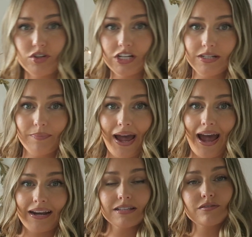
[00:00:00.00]
changing
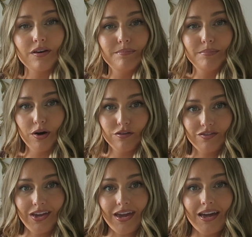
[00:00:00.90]
pad is from
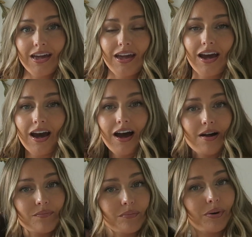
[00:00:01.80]
Movi.
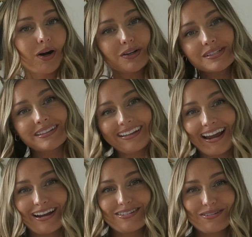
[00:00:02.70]
Personally,
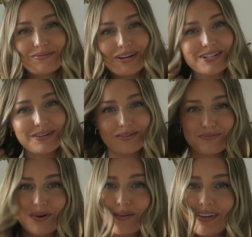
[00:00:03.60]
I do wish it was
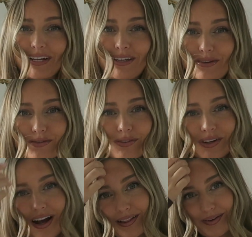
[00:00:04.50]
more like a neutral
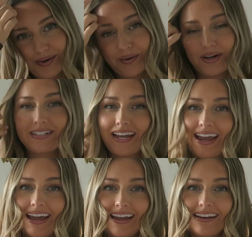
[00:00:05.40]
color or a
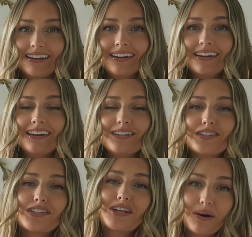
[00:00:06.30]
tan,
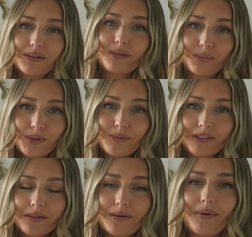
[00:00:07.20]
just to go with the room a
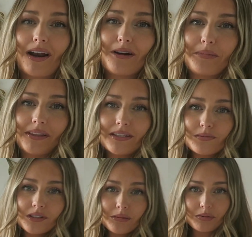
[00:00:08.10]
little bit better, but this
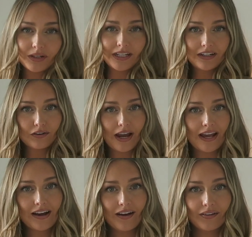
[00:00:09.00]
really pretty
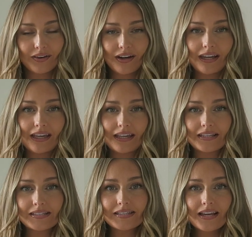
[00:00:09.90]
gray color
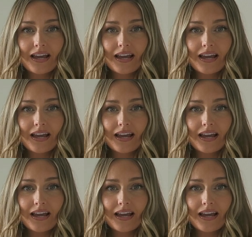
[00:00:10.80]
is